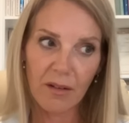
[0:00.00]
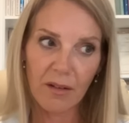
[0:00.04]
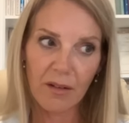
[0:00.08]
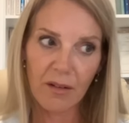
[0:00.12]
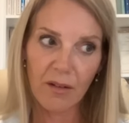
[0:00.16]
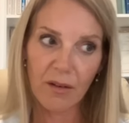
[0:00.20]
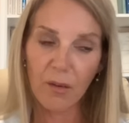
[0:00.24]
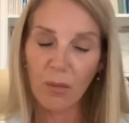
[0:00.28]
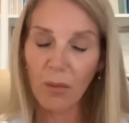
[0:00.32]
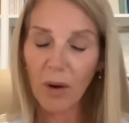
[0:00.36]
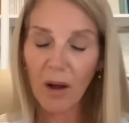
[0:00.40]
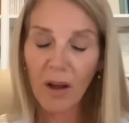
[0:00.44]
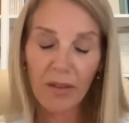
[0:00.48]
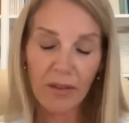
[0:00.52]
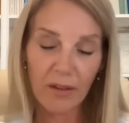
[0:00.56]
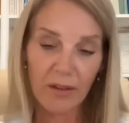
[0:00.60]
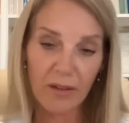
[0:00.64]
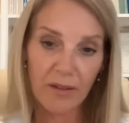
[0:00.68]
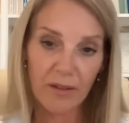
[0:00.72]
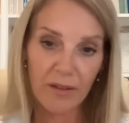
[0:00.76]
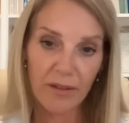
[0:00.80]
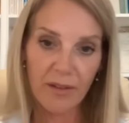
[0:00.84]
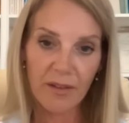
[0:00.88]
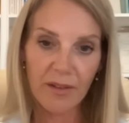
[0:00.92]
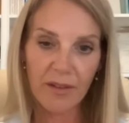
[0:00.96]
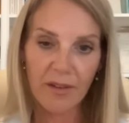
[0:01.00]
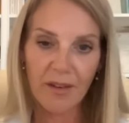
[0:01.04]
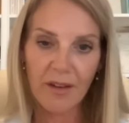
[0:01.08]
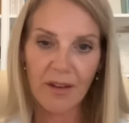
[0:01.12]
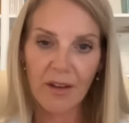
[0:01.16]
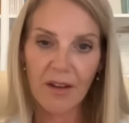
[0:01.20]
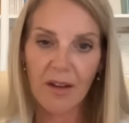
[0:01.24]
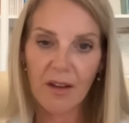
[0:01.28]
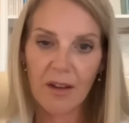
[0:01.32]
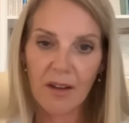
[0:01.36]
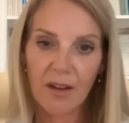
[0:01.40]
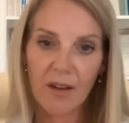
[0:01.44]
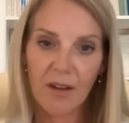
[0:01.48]
to others,
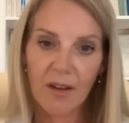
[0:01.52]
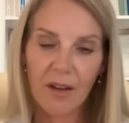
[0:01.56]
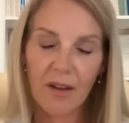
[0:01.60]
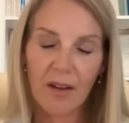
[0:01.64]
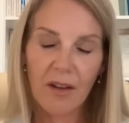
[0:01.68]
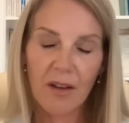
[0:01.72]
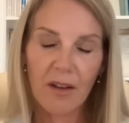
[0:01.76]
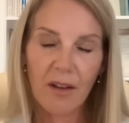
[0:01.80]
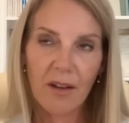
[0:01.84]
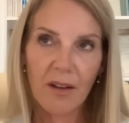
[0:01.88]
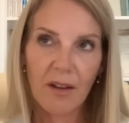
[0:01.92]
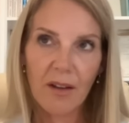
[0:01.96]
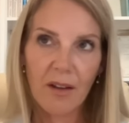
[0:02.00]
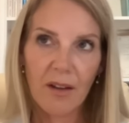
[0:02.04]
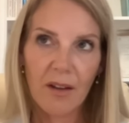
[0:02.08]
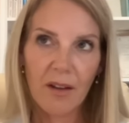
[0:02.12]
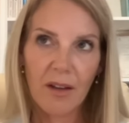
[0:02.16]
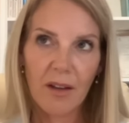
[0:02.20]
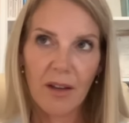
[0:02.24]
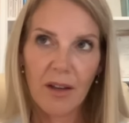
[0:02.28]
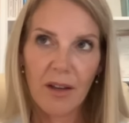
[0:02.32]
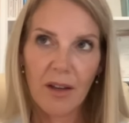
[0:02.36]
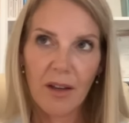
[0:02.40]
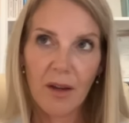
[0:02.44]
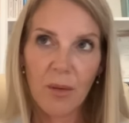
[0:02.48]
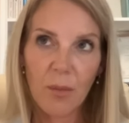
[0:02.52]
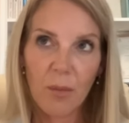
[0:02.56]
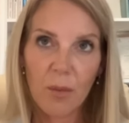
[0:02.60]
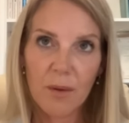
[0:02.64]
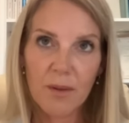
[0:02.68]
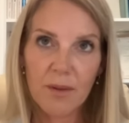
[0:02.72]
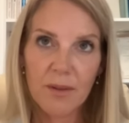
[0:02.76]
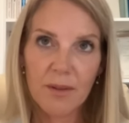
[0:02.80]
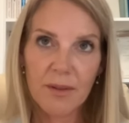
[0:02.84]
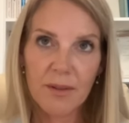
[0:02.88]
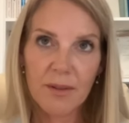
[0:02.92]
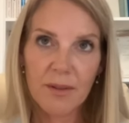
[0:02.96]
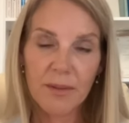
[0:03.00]
it
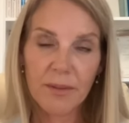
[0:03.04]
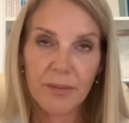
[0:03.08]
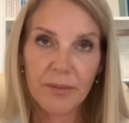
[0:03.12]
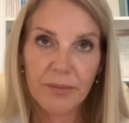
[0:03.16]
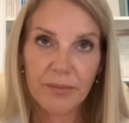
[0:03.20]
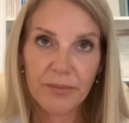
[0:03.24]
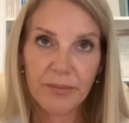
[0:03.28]
was